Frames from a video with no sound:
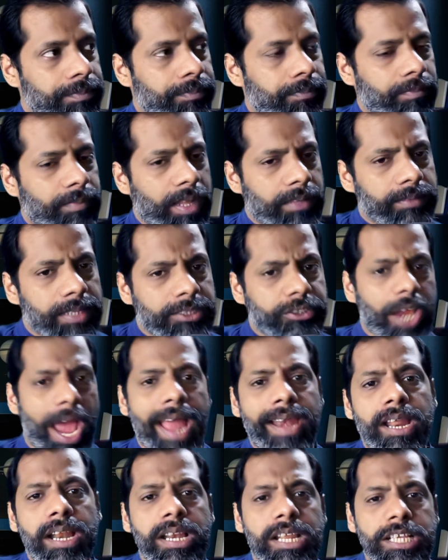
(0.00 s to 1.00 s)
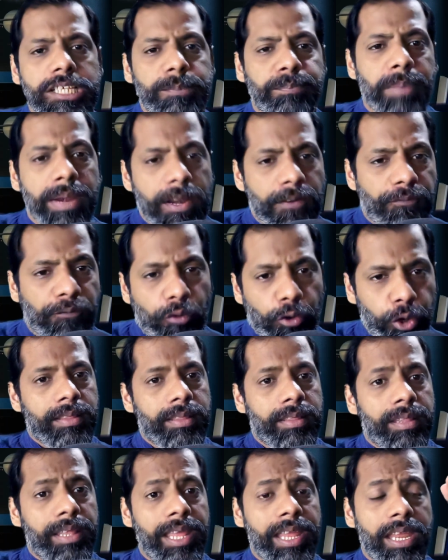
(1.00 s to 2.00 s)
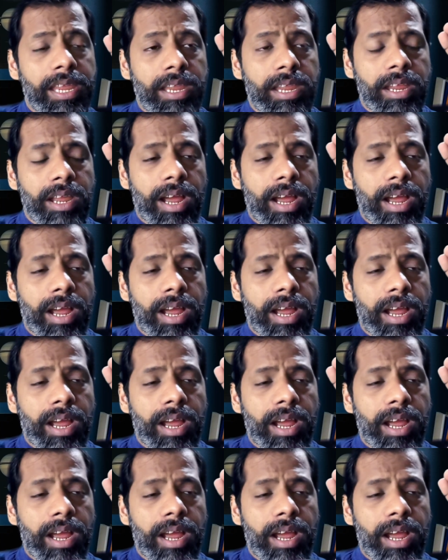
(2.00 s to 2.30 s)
The channel is built for you, the